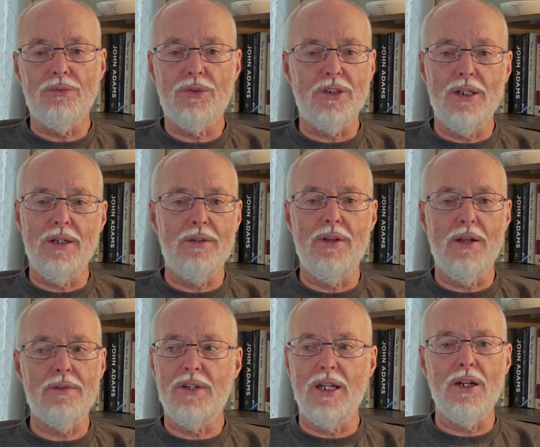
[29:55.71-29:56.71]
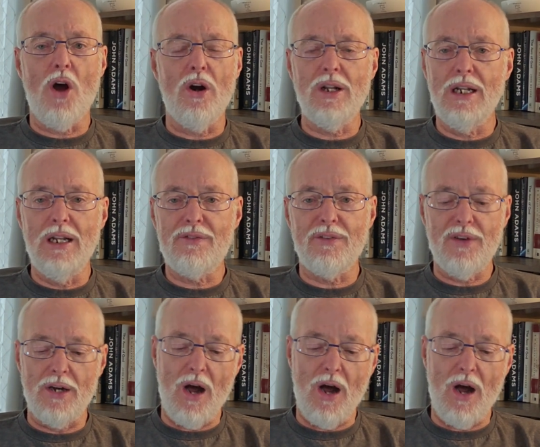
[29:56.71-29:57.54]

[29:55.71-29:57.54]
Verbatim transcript: She didn't hardly lift a finger.